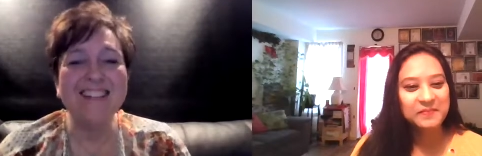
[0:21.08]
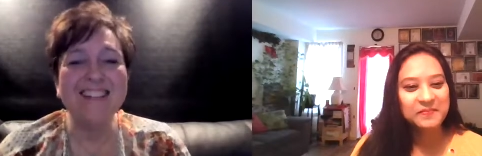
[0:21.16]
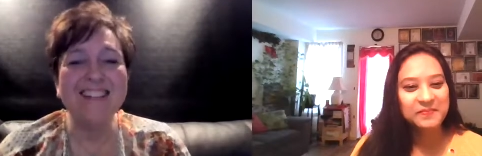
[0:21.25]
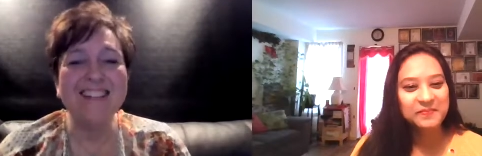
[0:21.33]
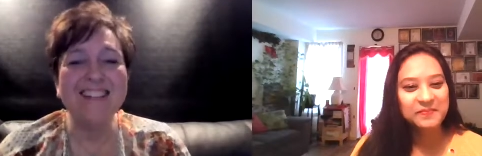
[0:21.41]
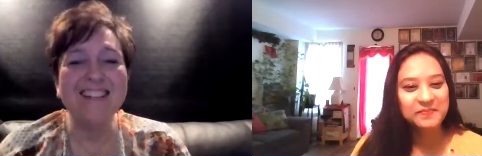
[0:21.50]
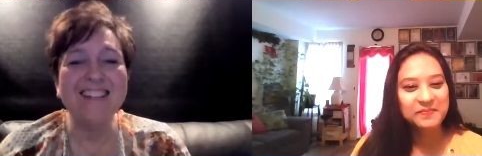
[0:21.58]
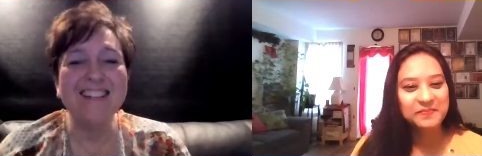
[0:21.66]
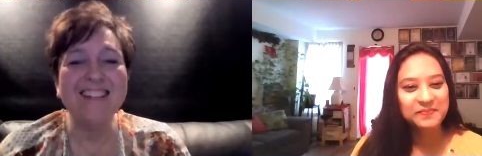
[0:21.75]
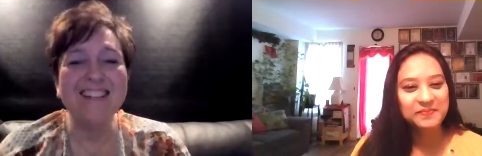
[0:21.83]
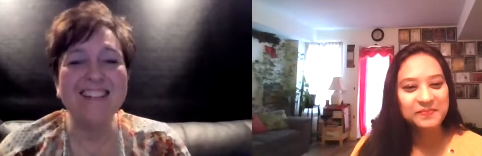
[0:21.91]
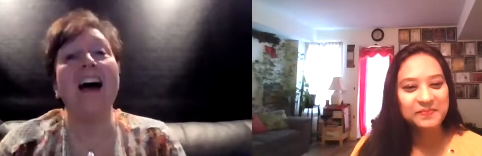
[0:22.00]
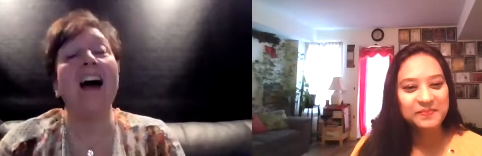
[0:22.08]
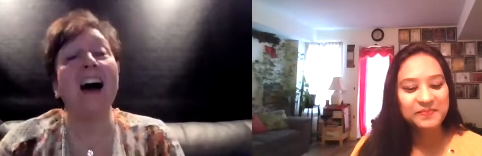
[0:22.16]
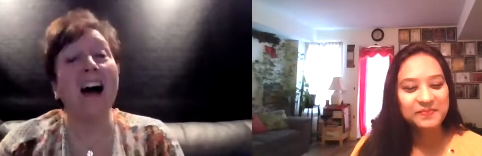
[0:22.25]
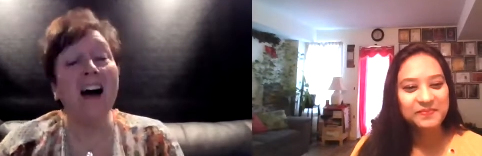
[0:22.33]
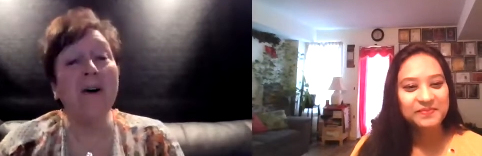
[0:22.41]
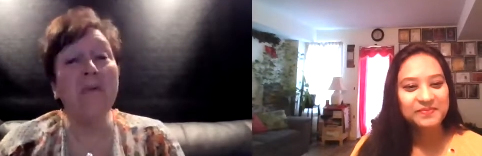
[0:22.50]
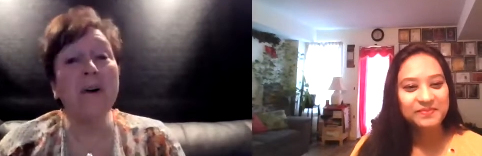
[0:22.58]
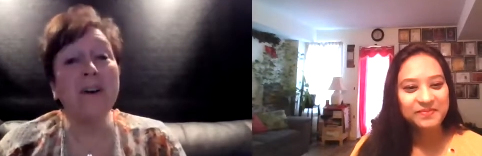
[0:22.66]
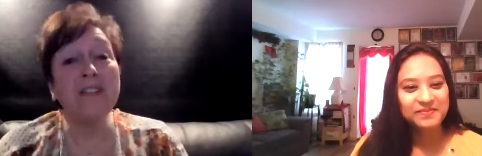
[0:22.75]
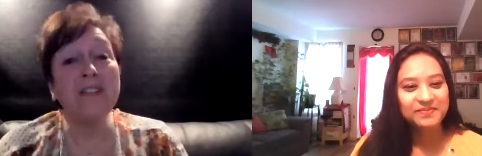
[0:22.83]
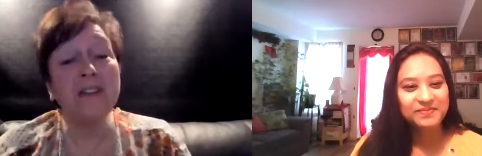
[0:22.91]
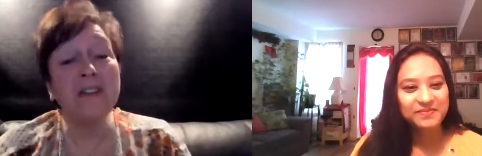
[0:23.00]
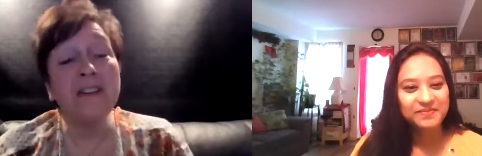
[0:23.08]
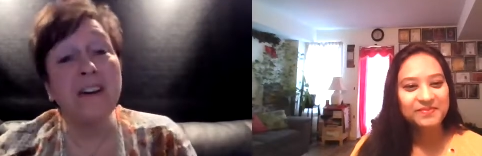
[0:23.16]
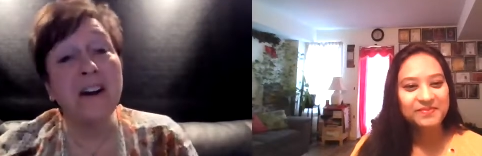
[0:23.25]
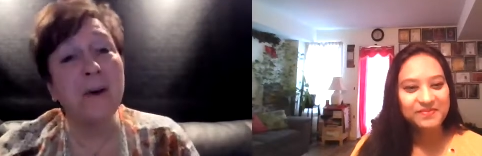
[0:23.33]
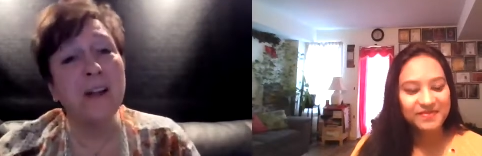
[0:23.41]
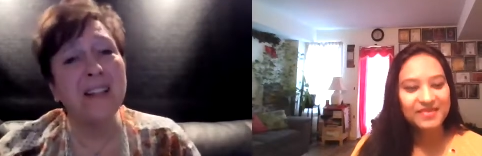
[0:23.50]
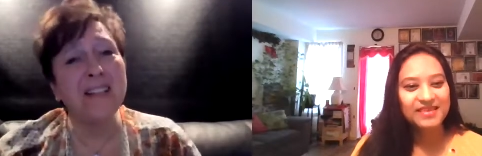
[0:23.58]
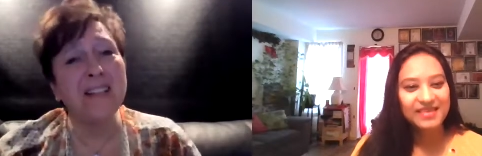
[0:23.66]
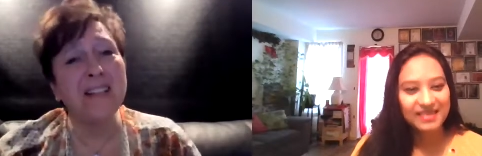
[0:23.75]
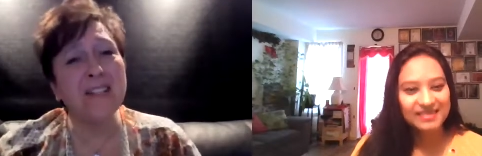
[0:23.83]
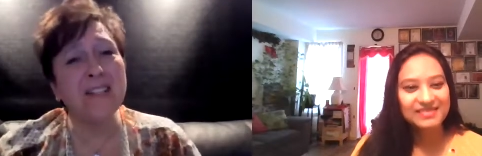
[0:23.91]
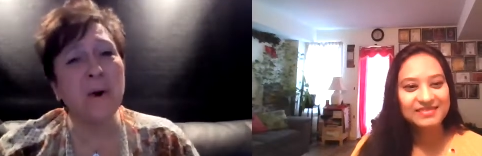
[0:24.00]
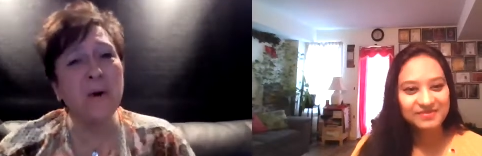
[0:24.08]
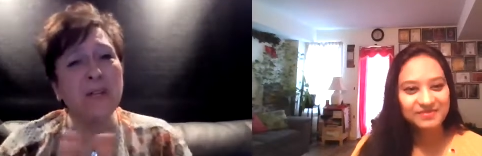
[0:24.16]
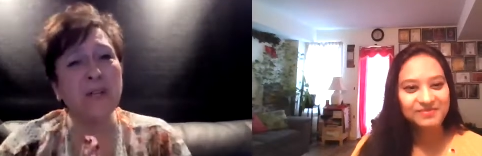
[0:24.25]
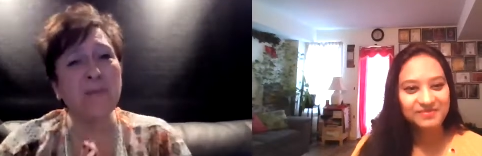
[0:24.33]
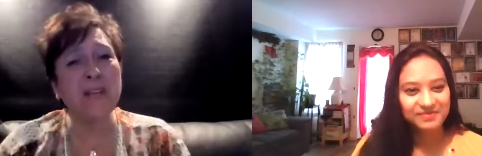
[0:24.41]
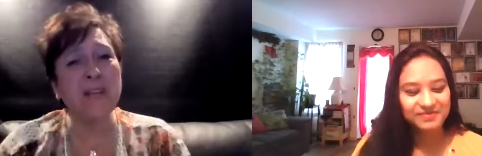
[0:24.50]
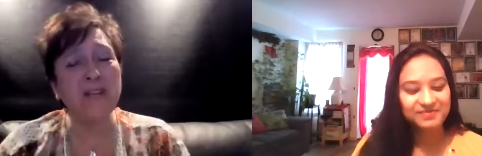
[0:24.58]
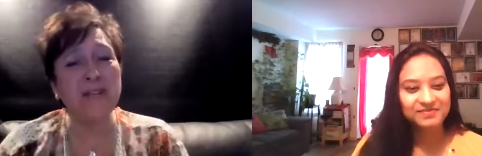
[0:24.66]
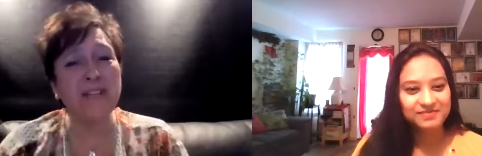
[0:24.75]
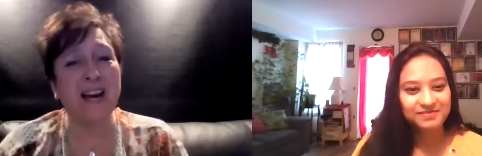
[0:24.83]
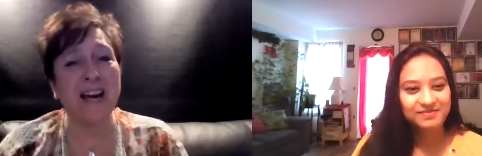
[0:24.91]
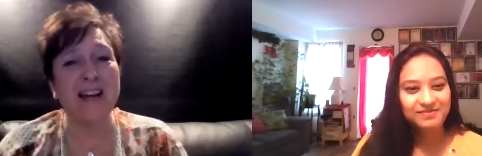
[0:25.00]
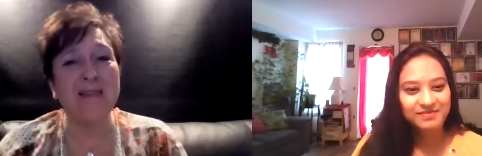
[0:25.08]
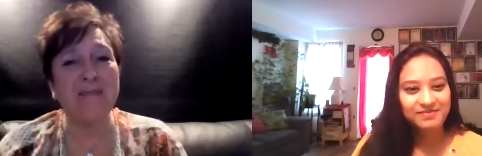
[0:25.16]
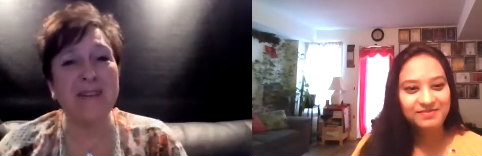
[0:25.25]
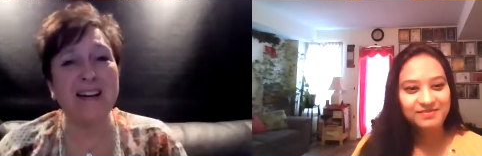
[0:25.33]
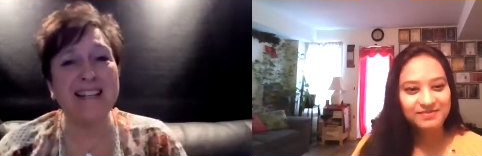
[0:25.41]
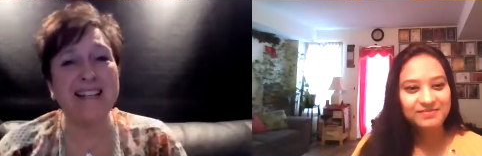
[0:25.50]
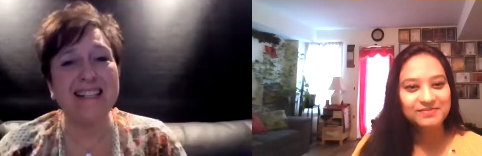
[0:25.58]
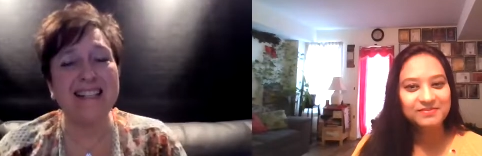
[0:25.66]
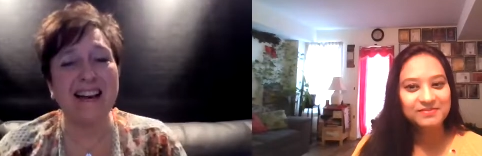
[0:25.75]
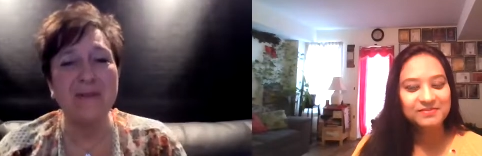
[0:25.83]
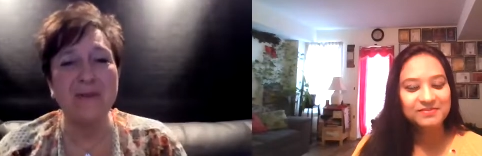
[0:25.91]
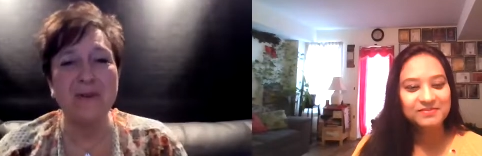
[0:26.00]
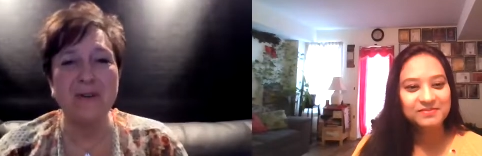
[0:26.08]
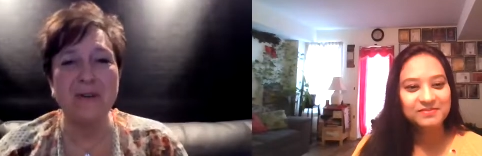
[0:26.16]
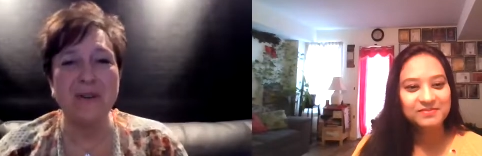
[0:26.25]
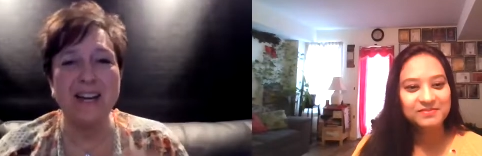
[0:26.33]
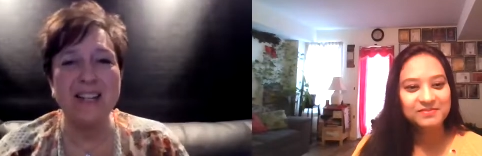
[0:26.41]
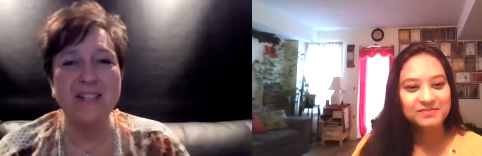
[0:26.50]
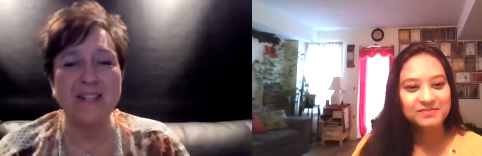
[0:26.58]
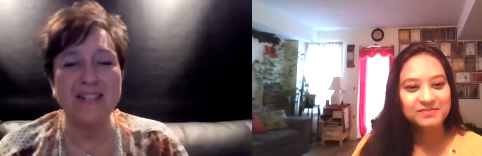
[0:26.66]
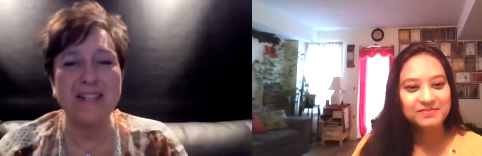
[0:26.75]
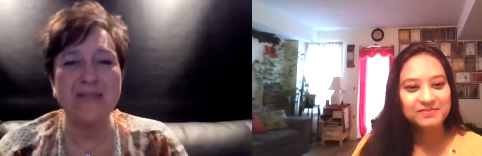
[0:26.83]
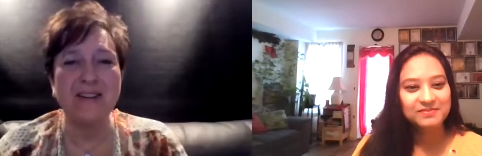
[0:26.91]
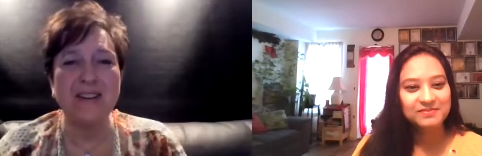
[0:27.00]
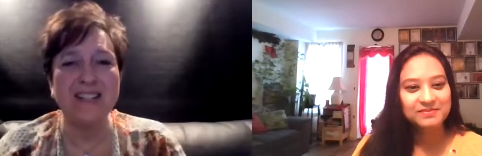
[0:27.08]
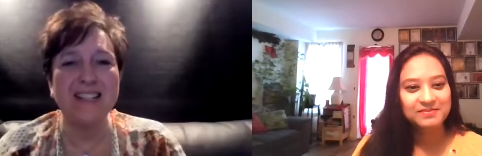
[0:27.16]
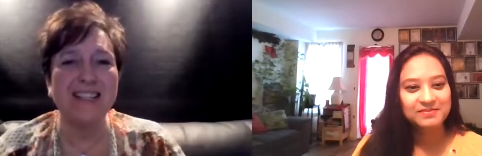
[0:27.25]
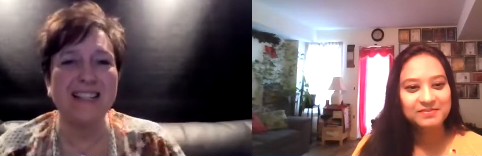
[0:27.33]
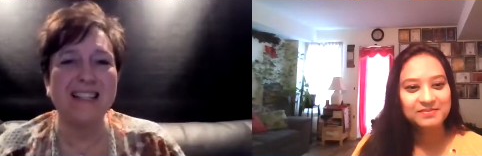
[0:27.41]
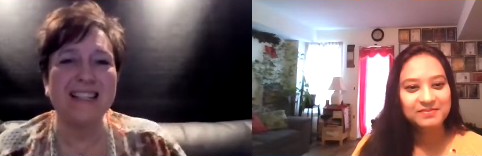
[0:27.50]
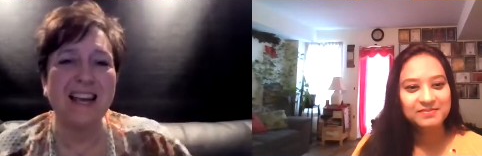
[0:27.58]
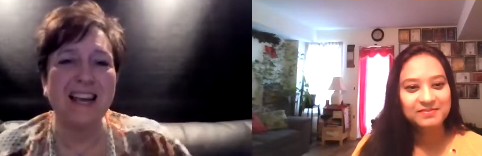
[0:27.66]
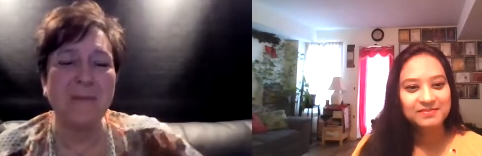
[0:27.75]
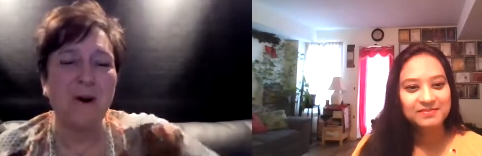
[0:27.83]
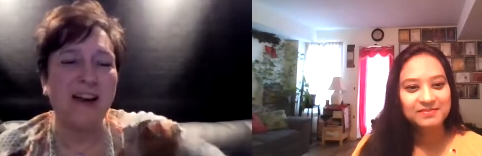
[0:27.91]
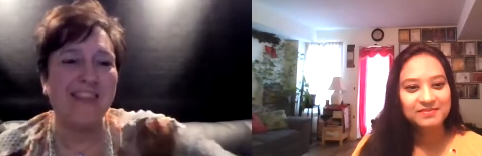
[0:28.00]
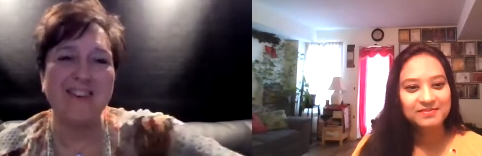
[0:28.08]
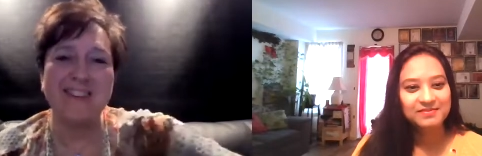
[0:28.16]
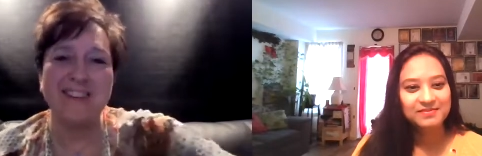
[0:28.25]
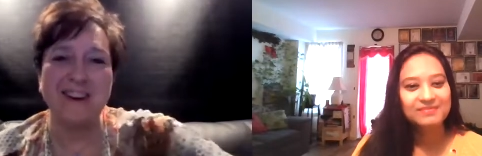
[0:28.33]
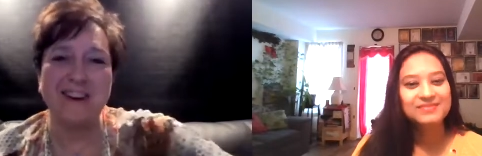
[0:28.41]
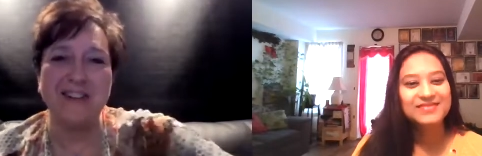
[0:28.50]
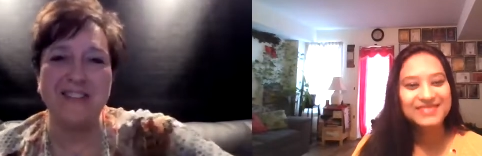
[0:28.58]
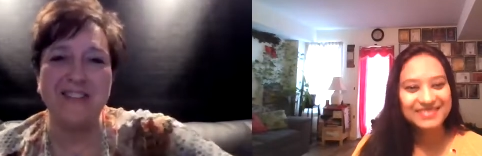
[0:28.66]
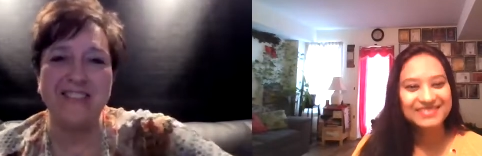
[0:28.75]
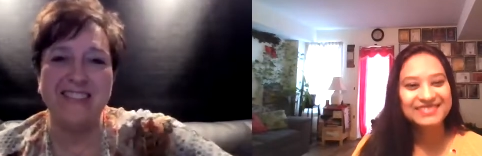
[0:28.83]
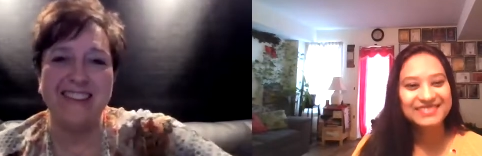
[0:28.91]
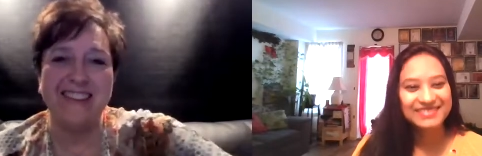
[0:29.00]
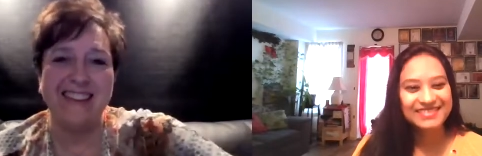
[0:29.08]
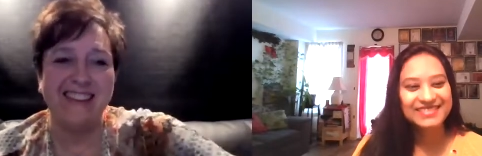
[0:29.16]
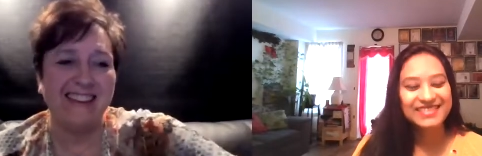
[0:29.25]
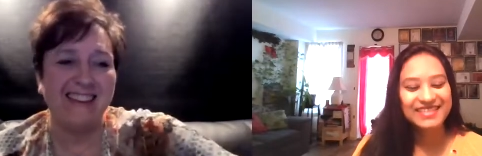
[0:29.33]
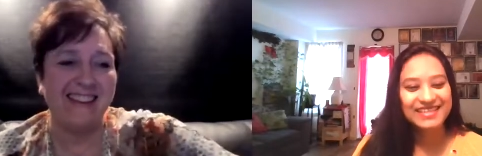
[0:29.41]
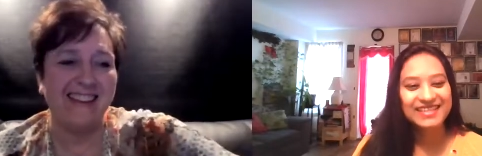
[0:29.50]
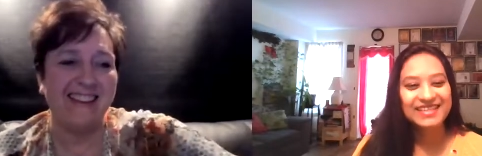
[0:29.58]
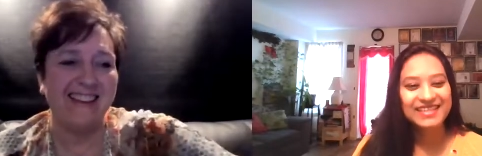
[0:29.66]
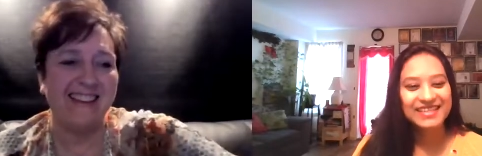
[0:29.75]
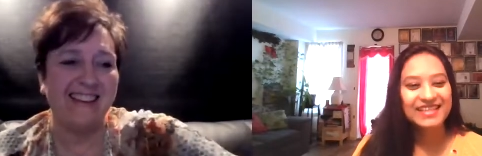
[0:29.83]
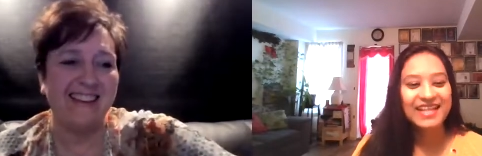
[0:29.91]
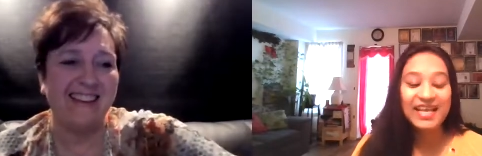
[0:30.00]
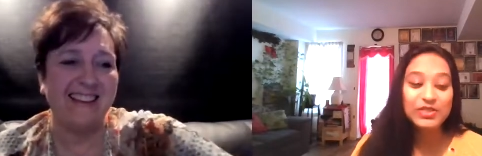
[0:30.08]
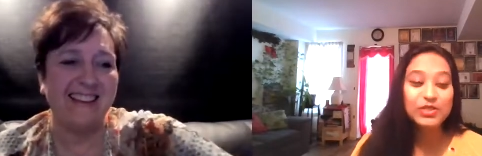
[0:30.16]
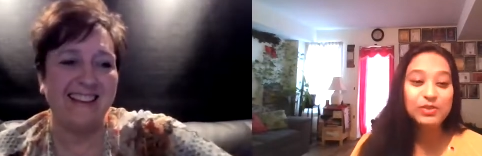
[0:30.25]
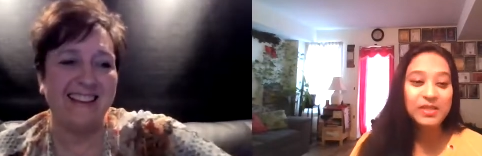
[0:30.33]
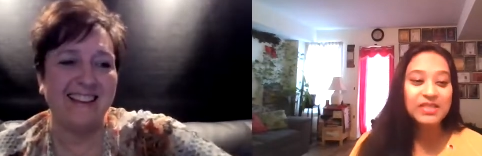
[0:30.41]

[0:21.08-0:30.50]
Speaker 1: So- uh, we are doing very well. It's cold in winter time, but I'm sure you guys are experiencing the same weather. So Nice to